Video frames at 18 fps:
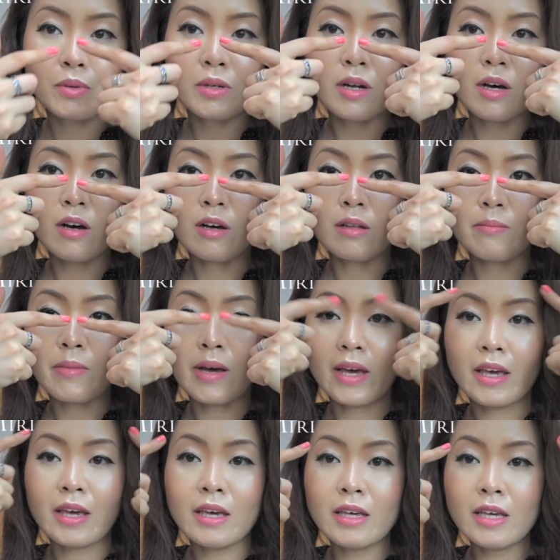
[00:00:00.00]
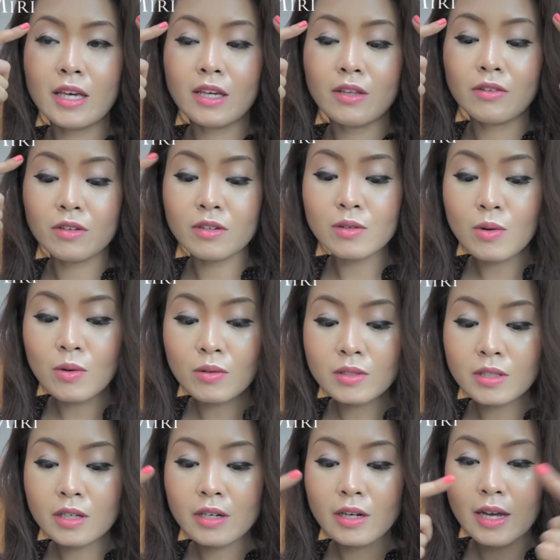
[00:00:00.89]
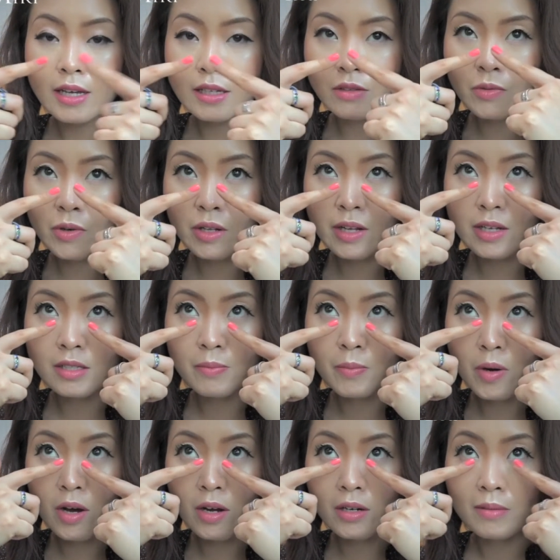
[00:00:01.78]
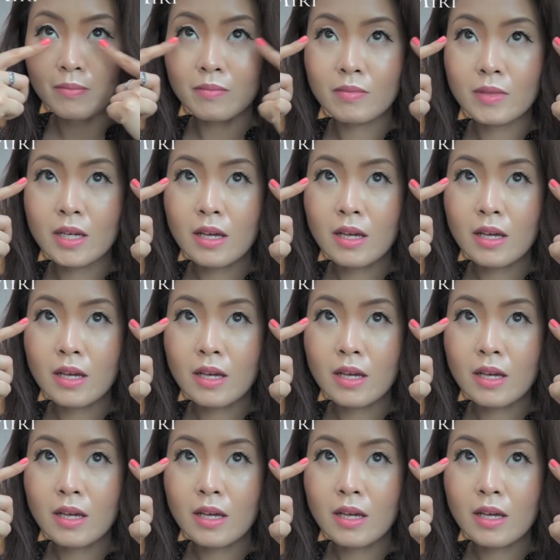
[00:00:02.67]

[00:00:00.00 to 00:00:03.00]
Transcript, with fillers: put on my inner corner as well as bottom